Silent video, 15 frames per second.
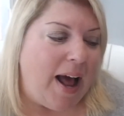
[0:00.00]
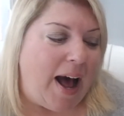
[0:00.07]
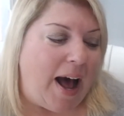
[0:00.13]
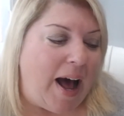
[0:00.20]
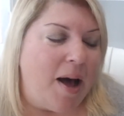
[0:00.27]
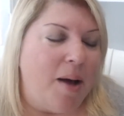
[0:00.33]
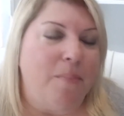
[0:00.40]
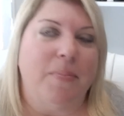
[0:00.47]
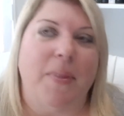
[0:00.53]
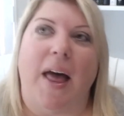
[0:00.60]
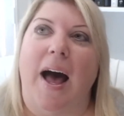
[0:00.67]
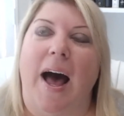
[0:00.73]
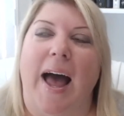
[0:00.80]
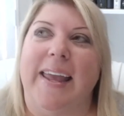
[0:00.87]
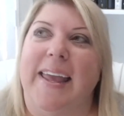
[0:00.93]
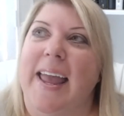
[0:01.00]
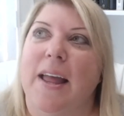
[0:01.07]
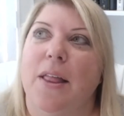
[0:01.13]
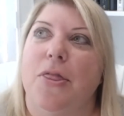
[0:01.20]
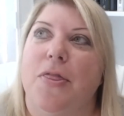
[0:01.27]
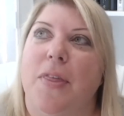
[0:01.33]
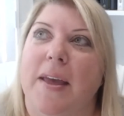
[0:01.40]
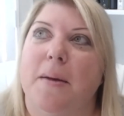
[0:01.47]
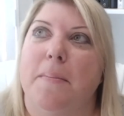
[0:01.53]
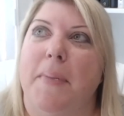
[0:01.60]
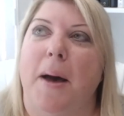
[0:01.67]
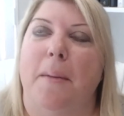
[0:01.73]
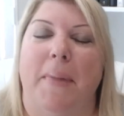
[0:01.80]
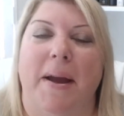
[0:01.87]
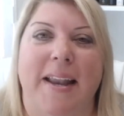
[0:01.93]
I can't think
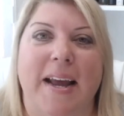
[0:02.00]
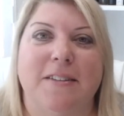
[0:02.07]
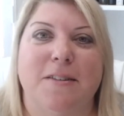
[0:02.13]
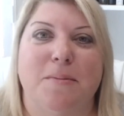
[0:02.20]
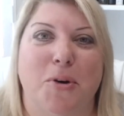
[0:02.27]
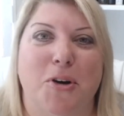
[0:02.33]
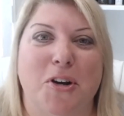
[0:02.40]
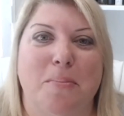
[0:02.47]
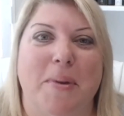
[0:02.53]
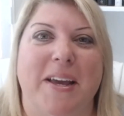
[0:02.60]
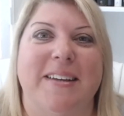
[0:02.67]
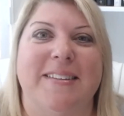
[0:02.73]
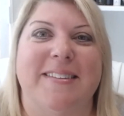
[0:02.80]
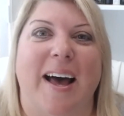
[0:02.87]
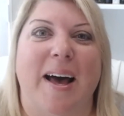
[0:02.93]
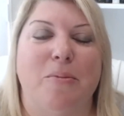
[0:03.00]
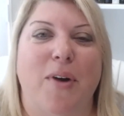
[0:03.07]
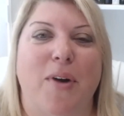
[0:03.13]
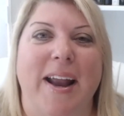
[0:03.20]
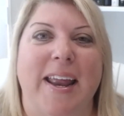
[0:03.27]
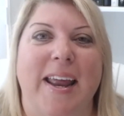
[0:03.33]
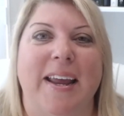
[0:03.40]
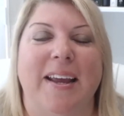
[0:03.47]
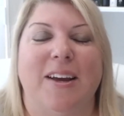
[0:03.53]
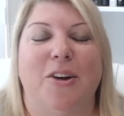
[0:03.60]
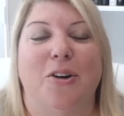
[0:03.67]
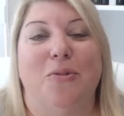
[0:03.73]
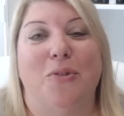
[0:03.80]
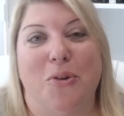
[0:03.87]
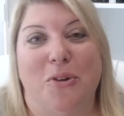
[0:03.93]
about my next book because I'm writing
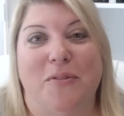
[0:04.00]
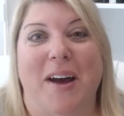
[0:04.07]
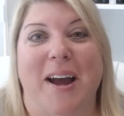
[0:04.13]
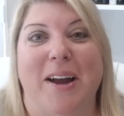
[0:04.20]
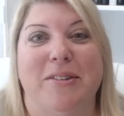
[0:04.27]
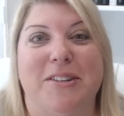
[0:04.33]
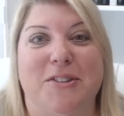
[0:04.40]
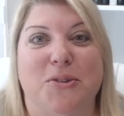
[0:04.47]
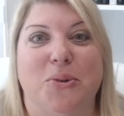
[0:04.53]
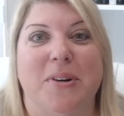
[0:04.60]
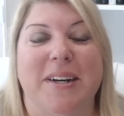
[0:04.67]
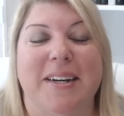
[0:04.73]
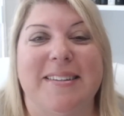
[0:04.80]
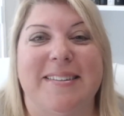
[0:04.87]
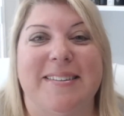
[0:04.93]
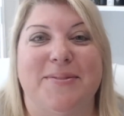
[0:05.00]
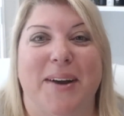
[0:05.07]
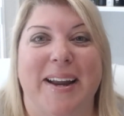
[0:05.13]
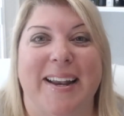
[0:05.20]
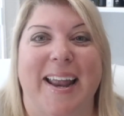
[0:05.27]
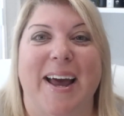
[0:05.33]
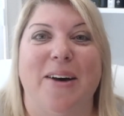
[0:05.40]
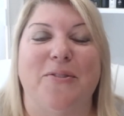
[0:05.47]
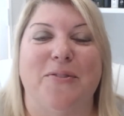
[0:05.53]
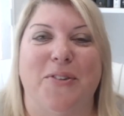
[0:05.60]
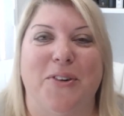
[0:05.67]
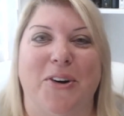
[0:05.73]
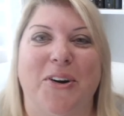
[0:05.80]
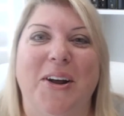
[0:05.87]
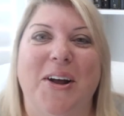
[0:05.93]
coronavirus stories right now
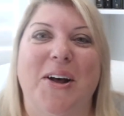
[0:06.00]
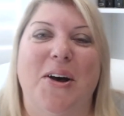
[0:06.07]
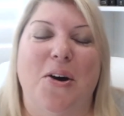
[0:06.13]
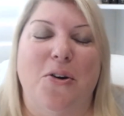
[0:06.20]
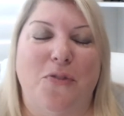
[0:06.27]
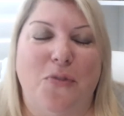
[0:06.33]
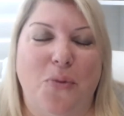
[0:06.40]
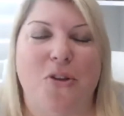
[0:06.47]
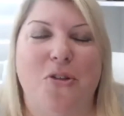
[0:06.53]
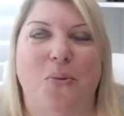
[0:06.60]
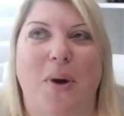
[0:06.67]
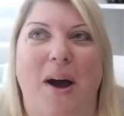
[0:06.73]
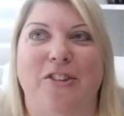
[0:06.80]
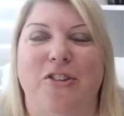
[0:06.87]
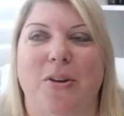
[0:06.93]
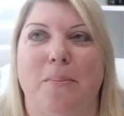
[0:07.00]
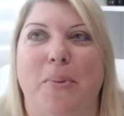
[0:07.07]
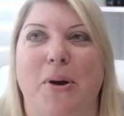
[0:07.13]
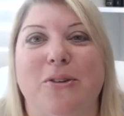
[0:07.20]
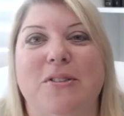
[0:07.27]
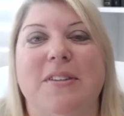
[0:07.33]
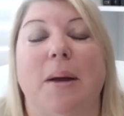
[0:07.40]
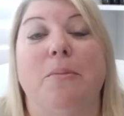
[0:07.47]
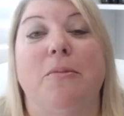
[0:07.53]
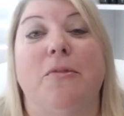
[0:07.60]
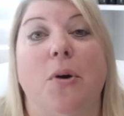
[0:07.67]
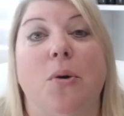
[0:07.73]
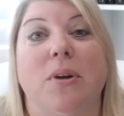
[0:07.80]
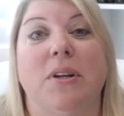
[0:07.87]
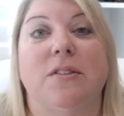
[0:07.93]
for the Washington Post. I'm
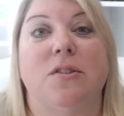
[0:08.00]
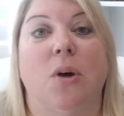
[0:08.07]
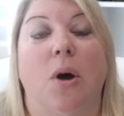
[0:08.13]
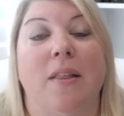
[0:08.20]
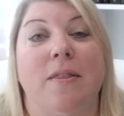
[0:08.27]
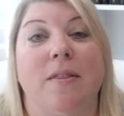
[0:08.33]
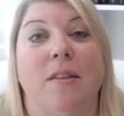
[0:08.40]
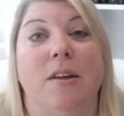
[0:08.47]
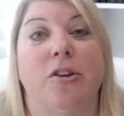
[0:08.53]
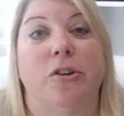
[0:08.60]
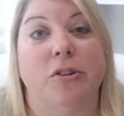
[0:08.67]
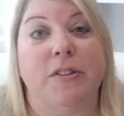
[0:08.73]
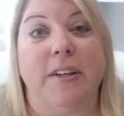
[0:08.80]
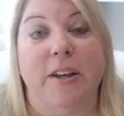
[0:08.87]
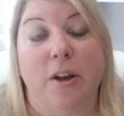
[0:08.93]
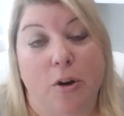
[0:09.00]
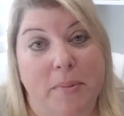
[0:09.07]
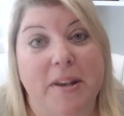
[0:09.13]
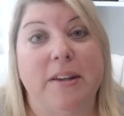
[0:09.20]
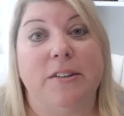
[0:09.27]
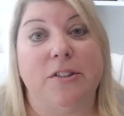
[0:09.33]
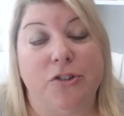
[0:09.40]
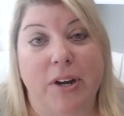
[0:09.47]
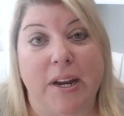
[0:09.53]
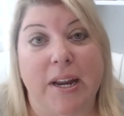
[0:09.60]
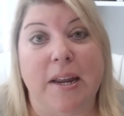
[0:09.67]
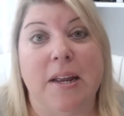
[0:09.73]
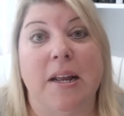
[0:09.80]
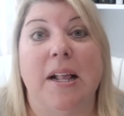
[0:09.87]
focused on the nursing home industry.